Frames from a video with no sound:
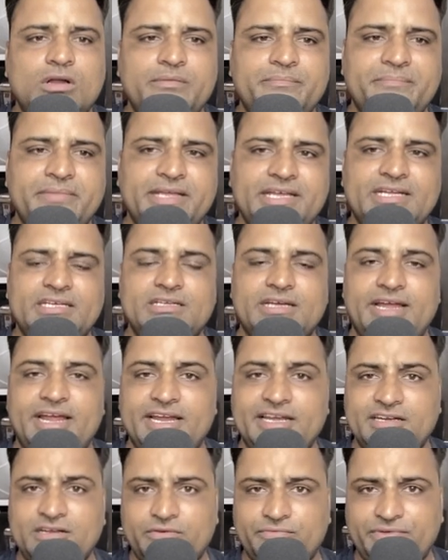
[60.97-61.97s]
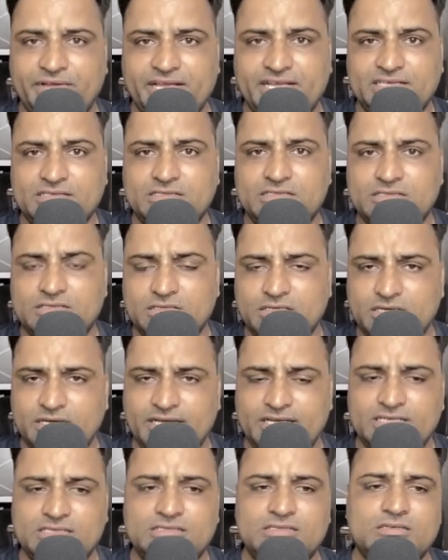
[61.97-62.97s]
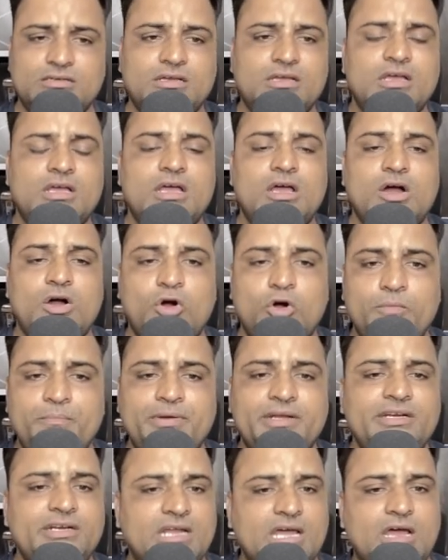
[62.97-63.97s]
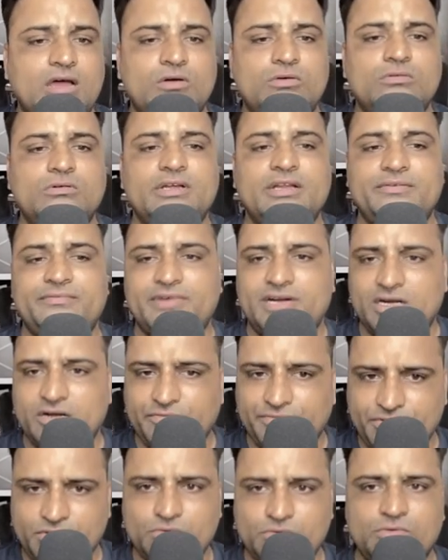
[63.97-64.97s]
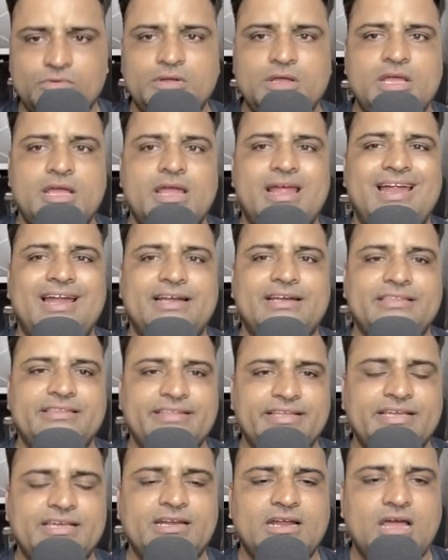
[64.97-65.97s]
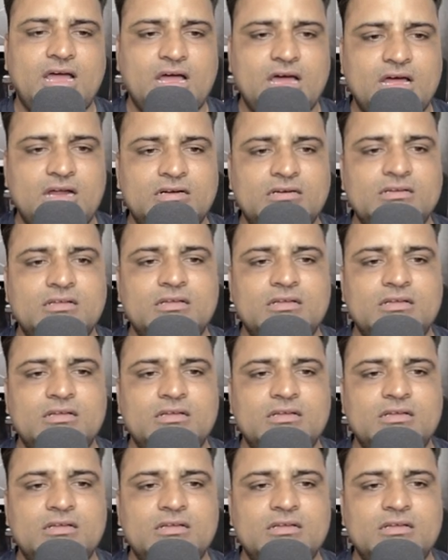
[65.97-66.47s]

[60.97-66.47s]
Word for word: Meet interface is open now in front of you and there are